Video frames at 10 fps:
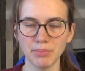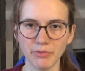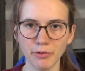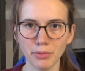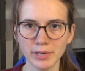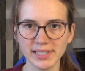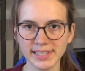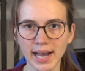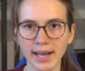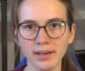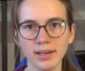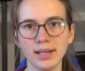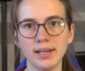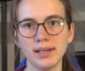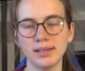Before we start,
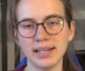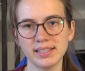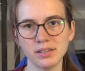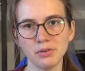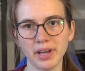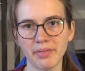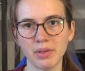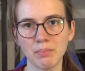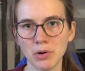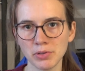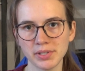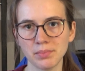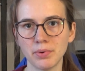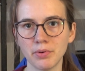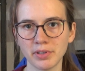let's look at the most
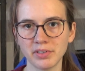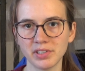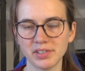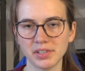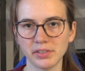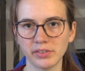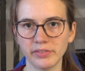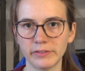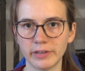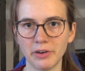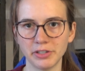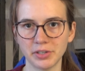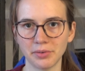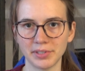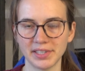important decision around
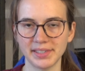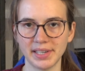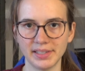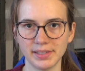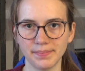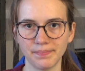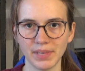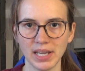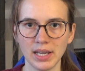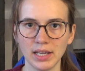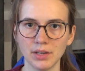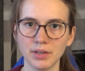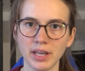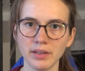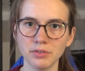shoulder stands. You
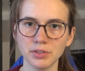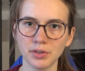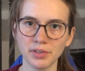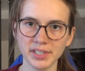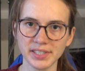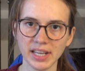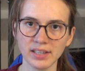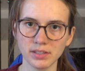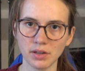can do shoulder stands